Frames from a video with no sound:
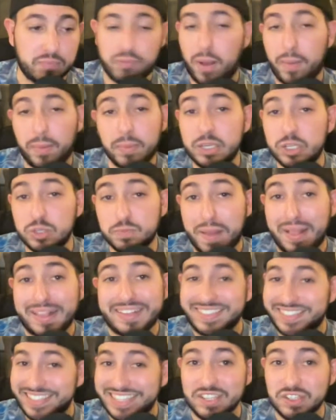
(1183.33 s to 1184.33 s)
Probably his
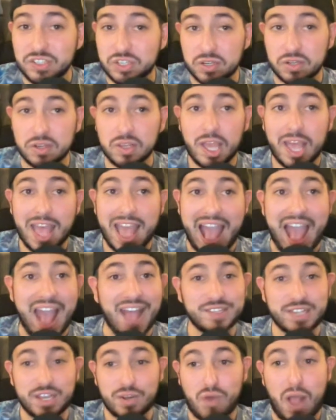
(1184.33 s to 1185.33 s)
best season
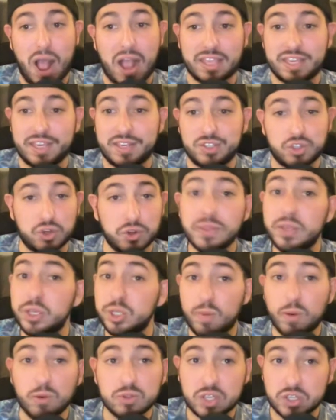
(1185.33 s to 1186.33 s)
as a Rocky, certainly his
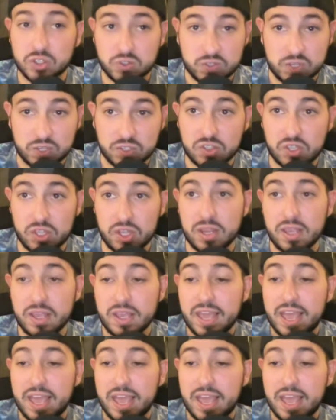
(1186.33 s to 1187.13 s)
most consistent.